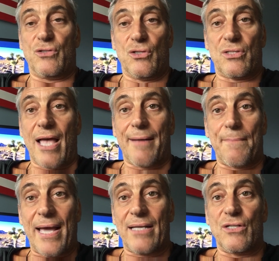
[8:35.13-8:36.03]
just like
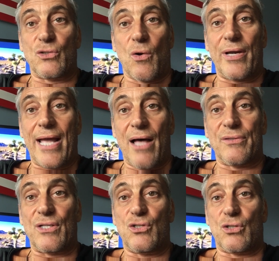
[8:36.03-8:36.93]
mandatory
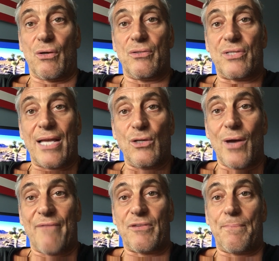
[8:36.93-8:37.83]
health insurance that you
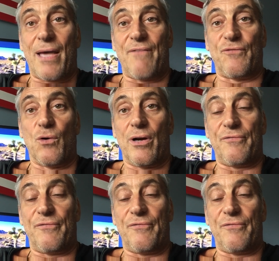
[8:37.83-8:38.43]
have to pay for.